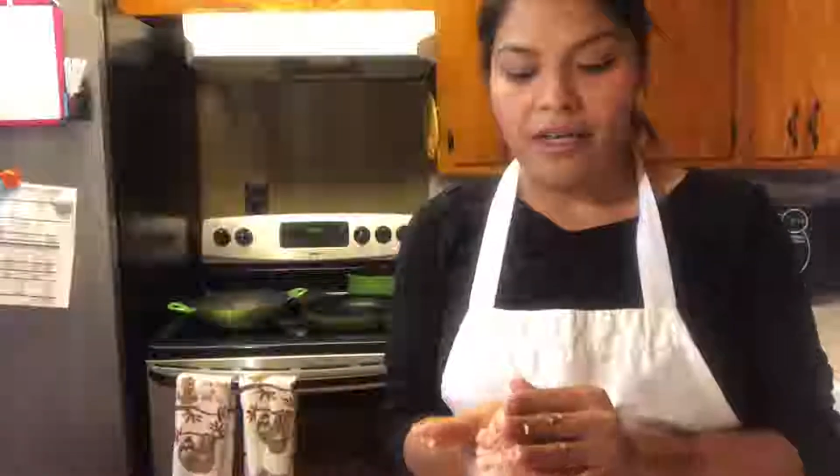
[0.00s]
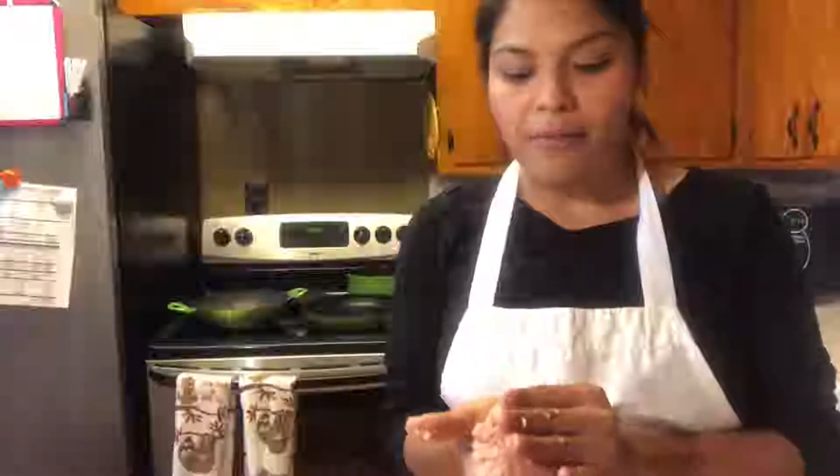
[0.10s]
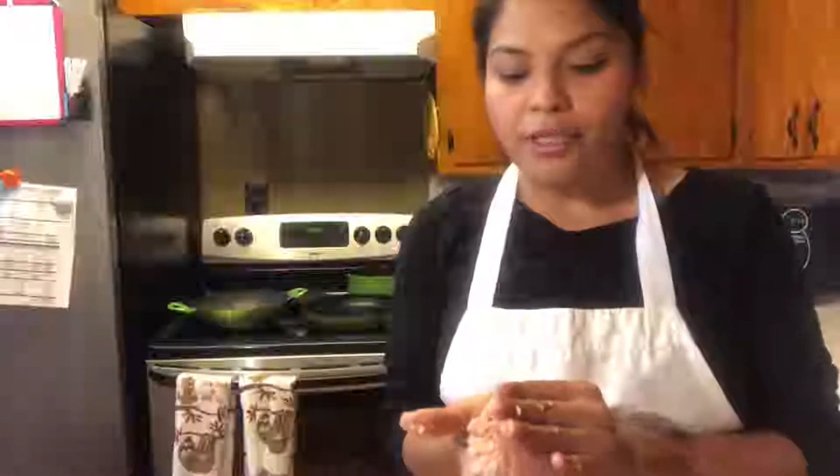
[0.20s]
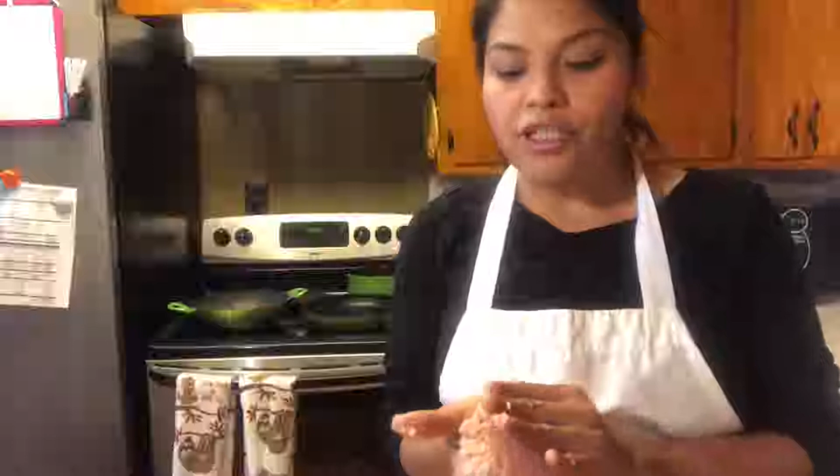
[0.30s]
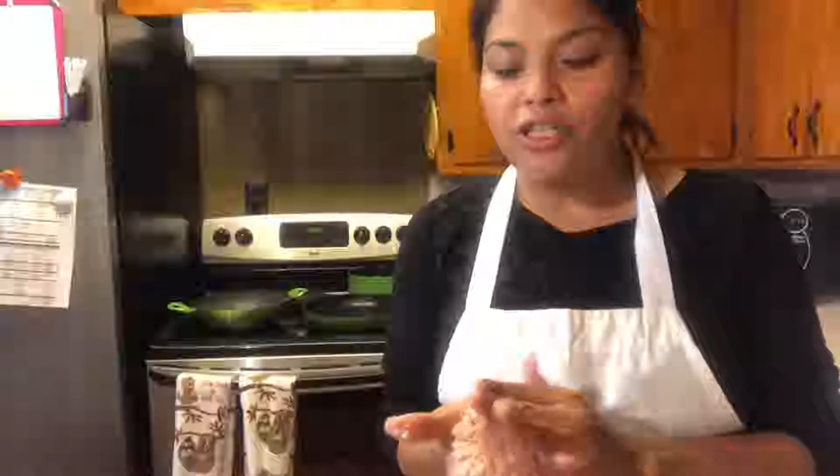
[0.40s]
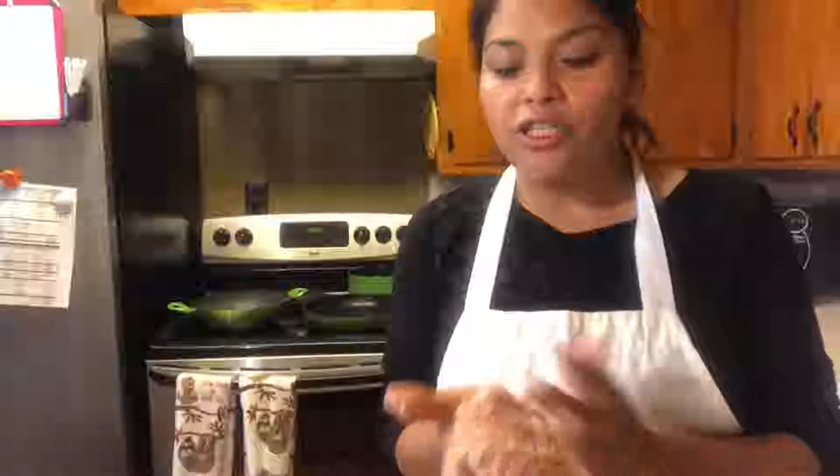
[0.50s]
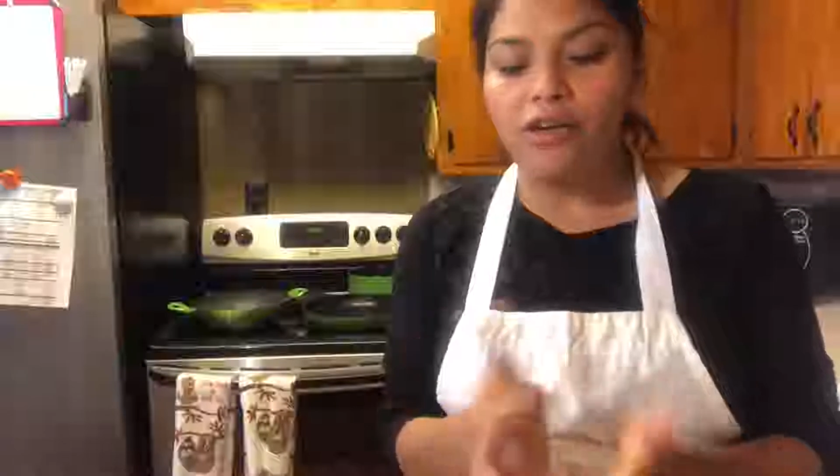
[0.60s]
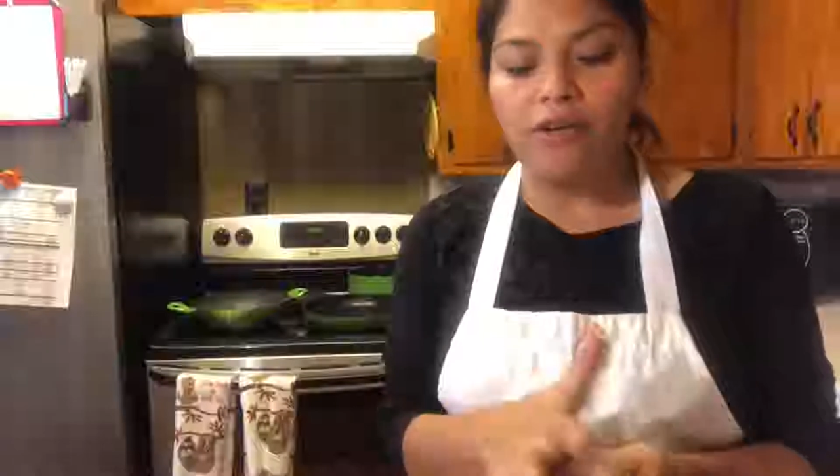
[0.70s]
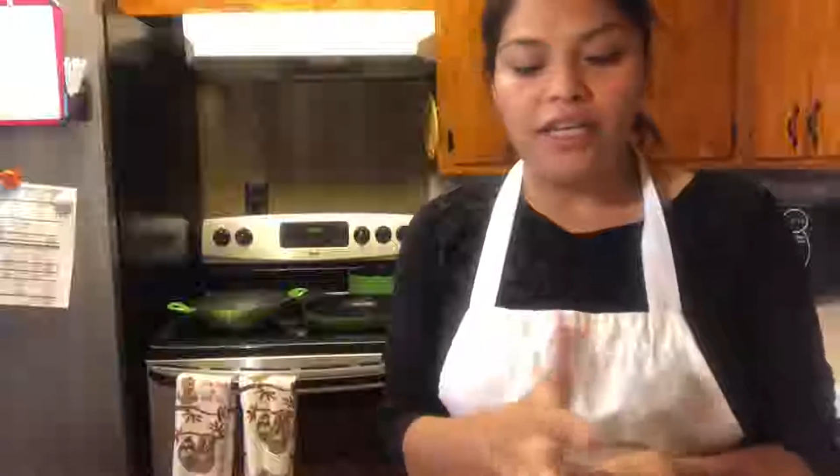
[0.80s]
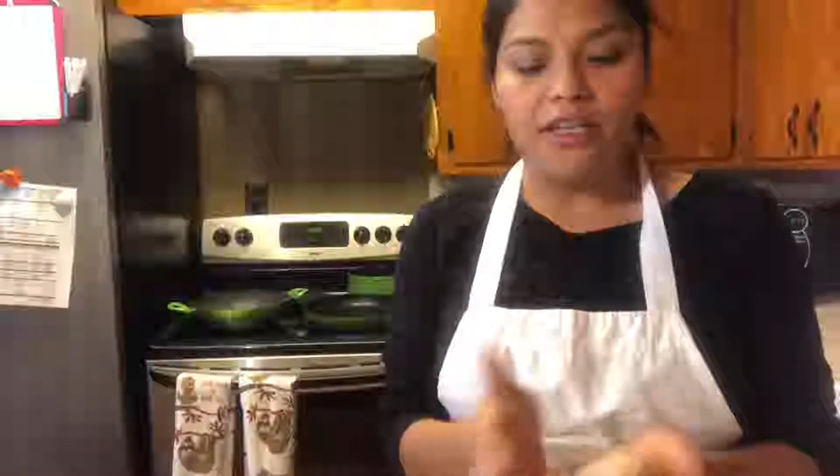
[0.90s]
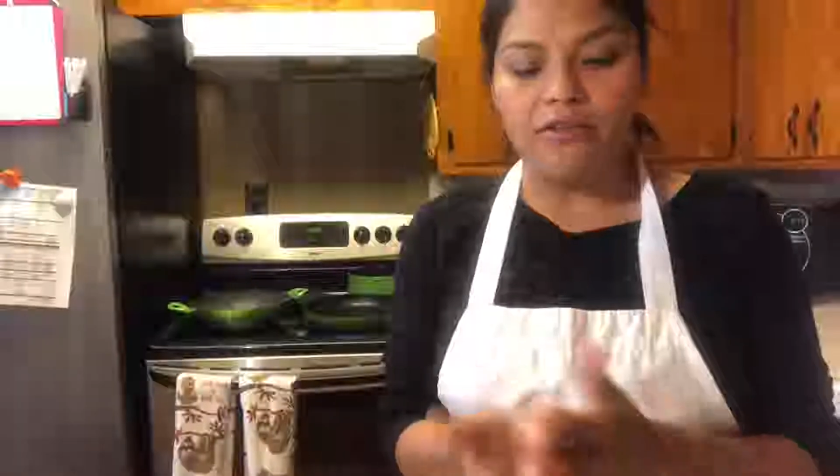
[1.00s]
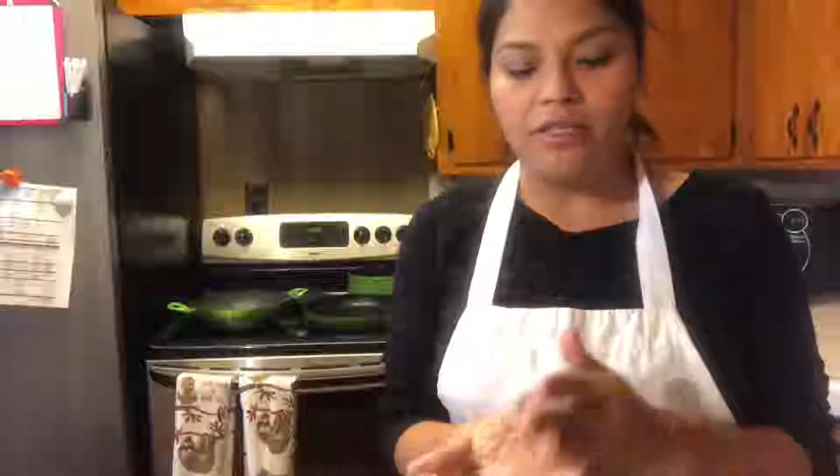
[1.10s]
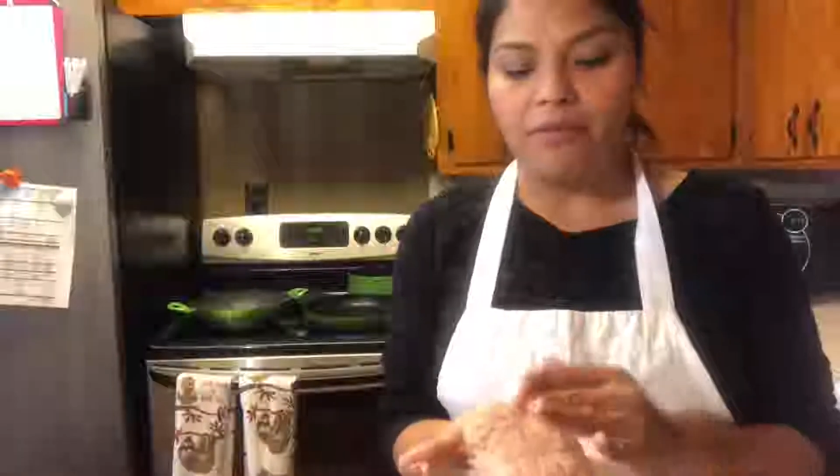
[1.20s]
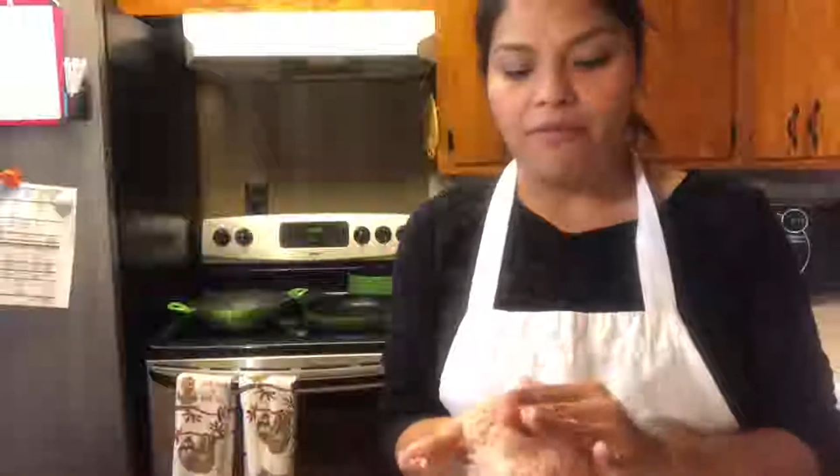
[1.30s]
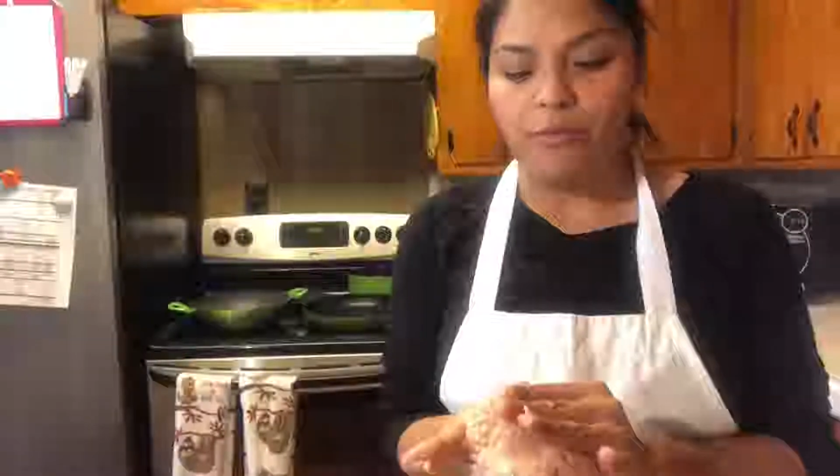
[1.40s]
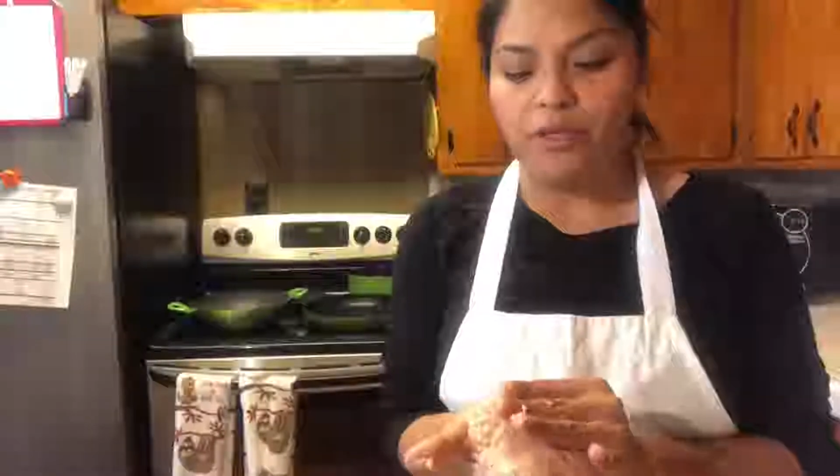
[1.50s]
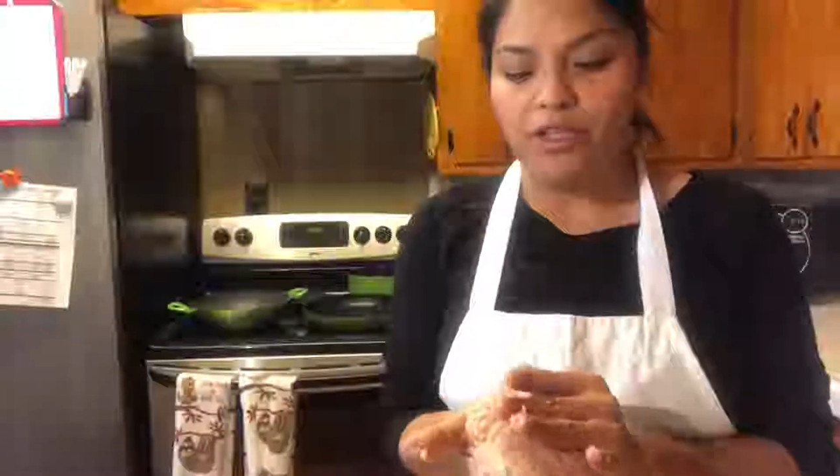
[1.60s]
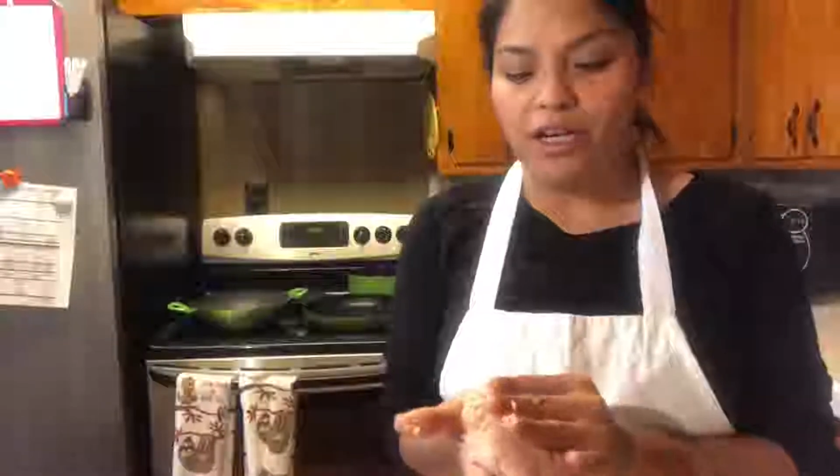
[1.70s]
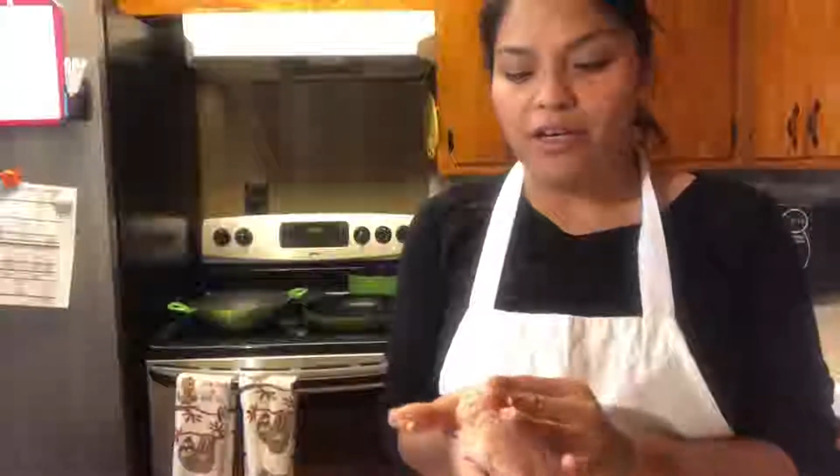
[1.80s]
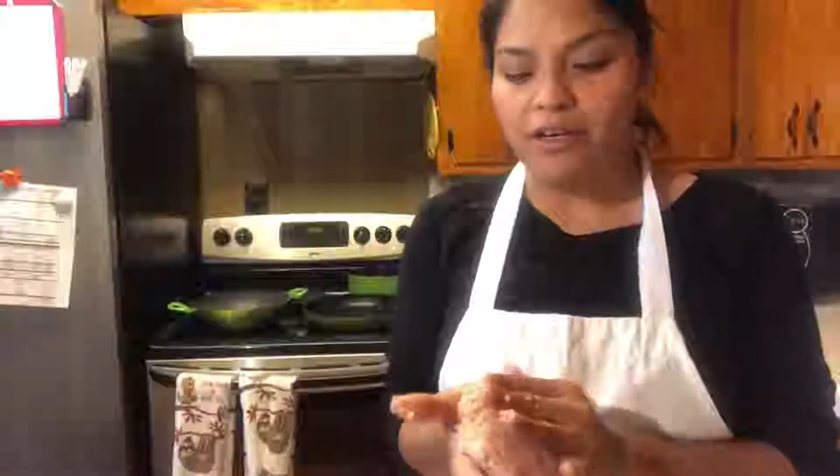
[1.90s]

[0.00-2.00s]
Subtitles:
But you can totally use something from the jar.